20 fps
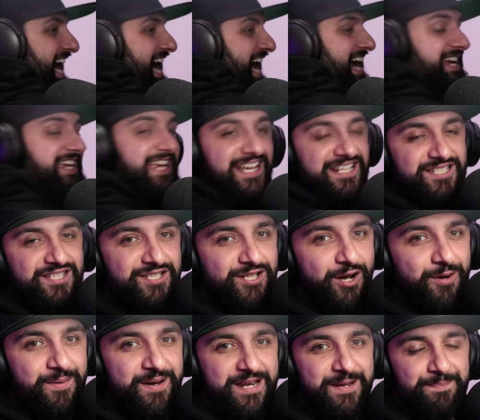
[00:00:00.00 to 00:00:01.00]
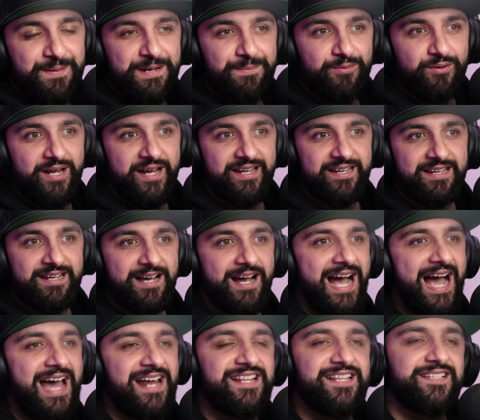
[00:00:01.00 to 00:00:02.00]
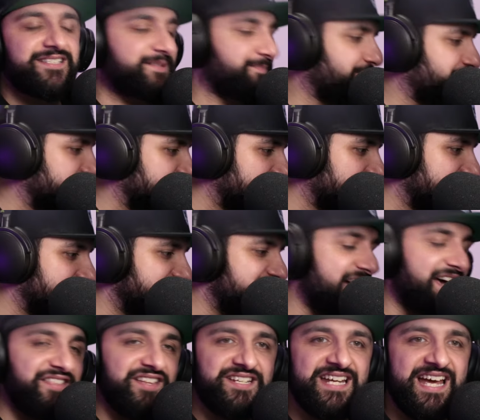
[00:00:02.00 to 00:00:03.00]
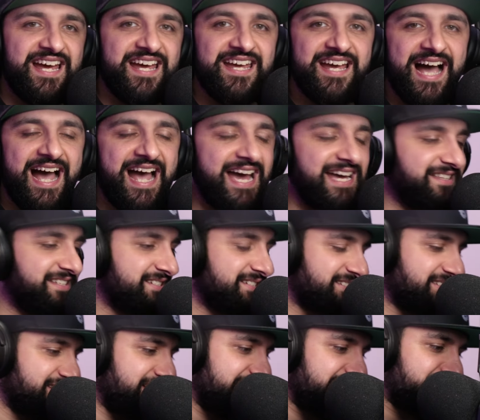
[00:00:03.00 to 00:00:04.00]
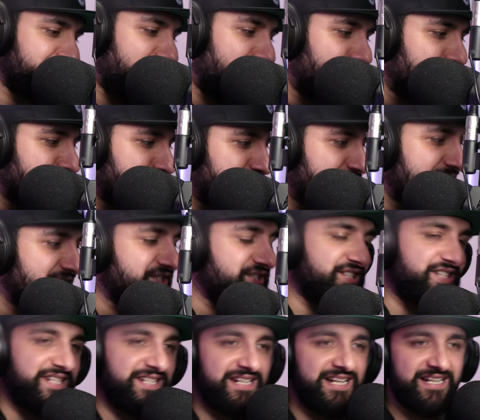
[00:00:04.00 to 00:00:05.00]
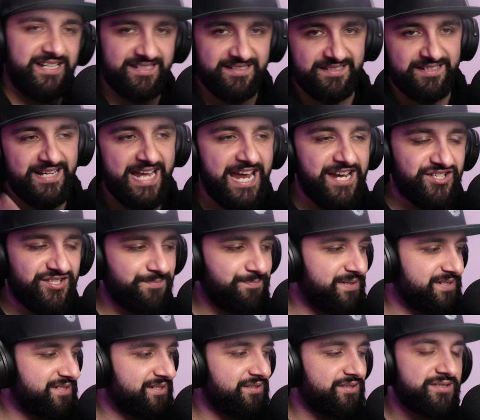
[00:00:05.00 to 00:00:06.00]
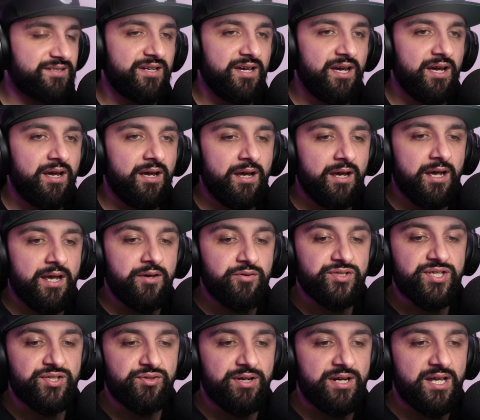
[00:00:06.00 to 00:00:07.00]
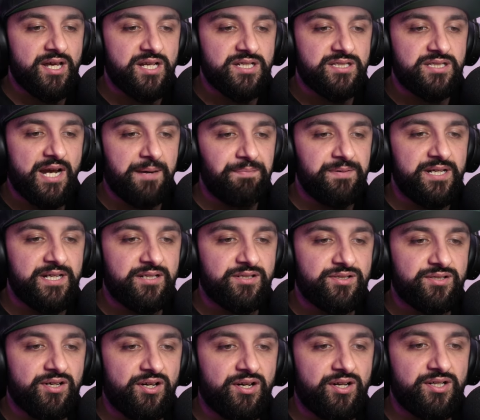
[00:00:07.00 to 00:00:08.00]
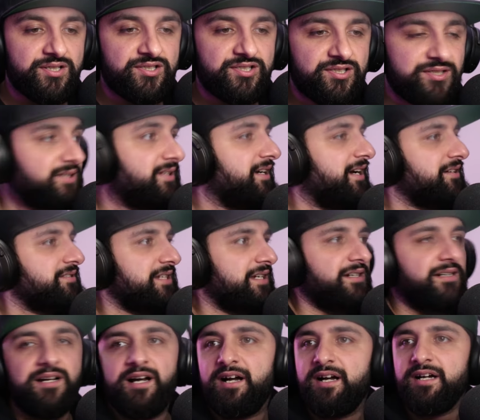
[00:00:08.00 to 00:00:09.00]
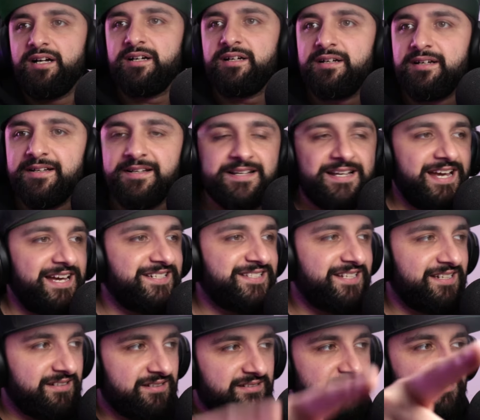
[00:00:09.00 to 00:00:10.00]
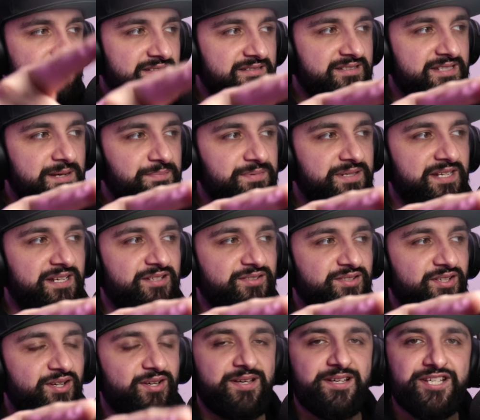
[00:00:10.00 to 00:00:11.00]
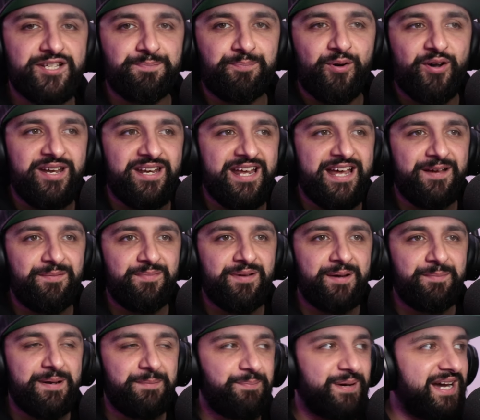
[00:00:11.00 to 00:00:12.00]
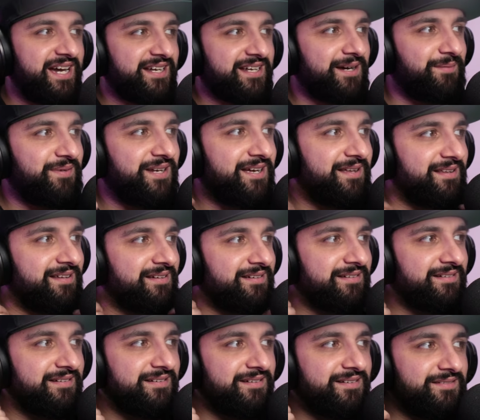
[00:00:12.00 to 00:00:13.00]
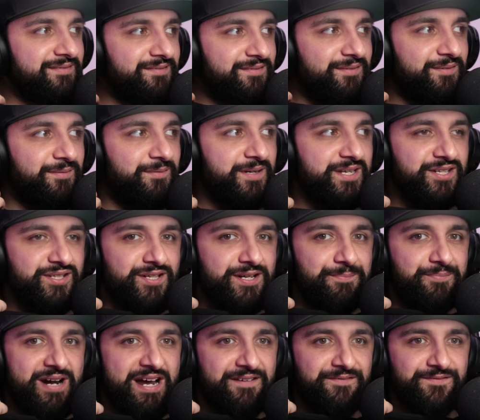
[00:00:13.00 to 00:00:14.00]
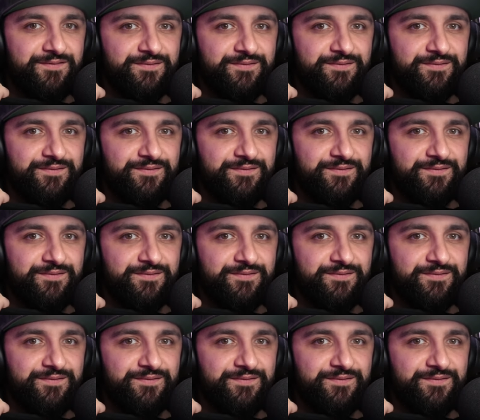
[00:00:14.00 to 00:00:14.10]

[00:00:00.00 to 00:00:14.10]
I get so many people like, I just, the other day I had this like old freshy like Asian person goes, he was just reading her septic sauce. I was like, huh? He's like, septic sauce. He just pointed at me on my back. I'm like, what are you doing, bruv?